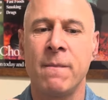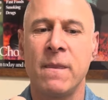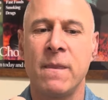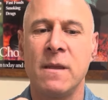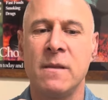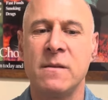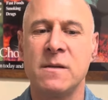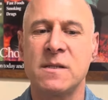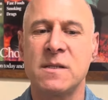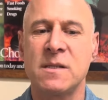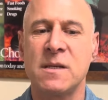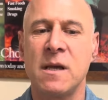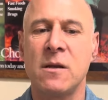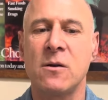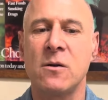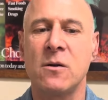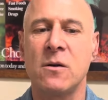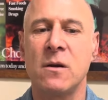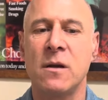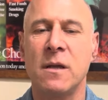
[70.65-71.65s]
In the
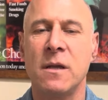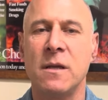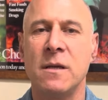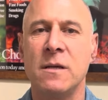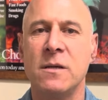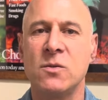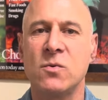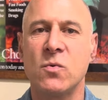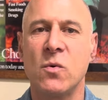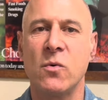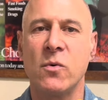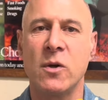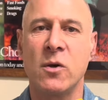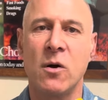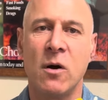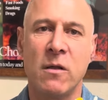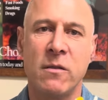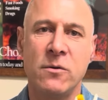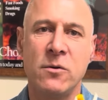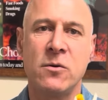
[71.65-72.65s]
center is what we
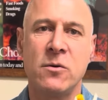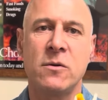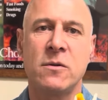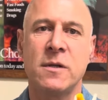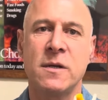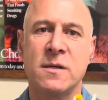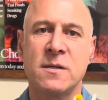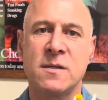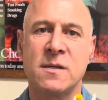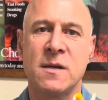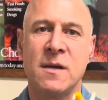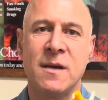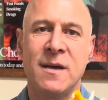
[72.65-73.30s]
call the nucleus.